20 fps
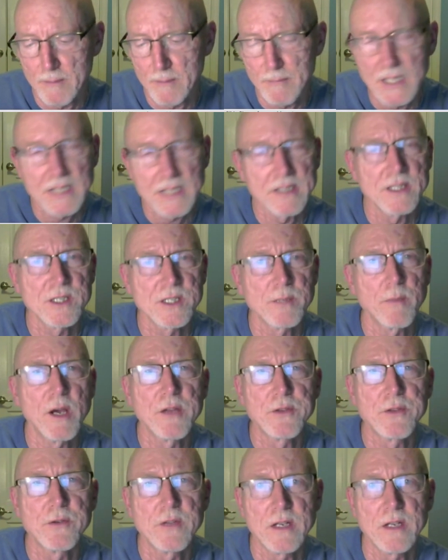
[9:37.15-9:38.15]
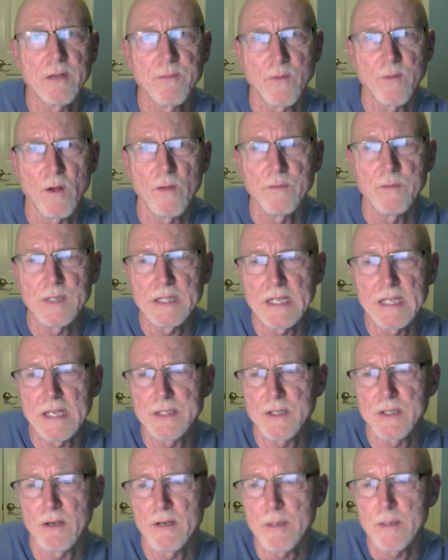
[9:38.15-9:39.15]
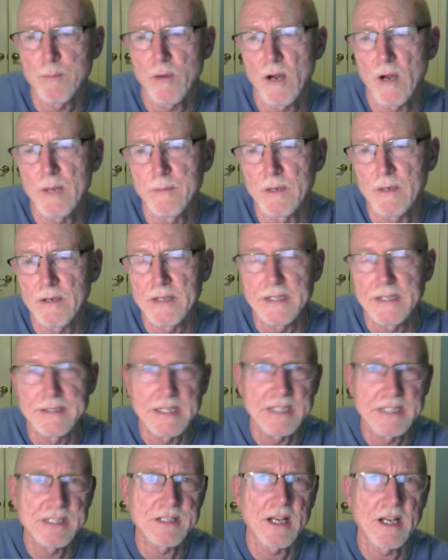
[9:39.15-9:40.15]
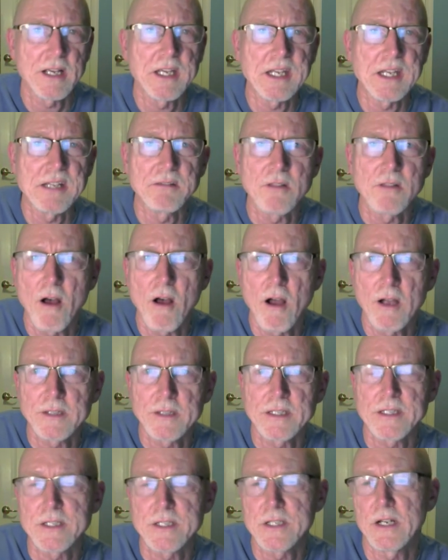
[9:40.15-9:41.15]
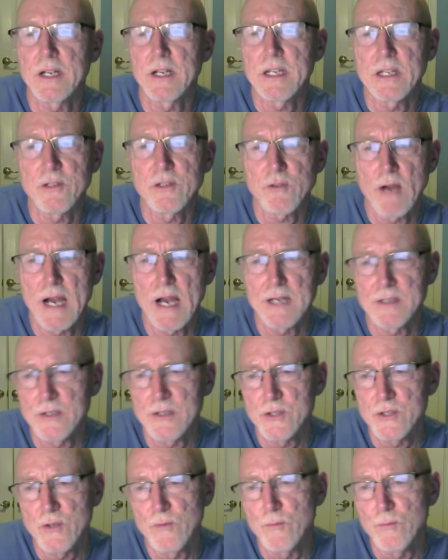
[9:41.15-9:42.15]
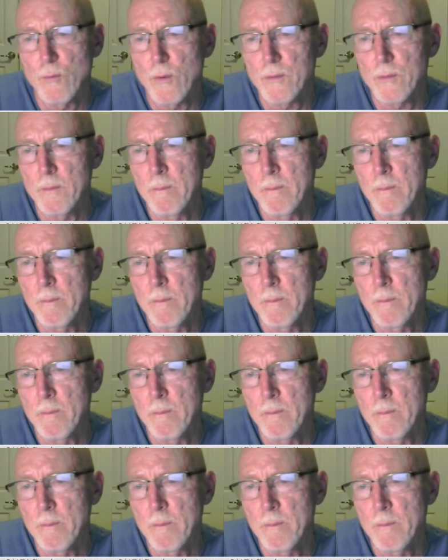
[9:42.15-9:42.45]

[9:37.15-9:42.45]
mechanism other than involving the SRE primary, and then it's not getting logged and it's not getting tracked and so forth.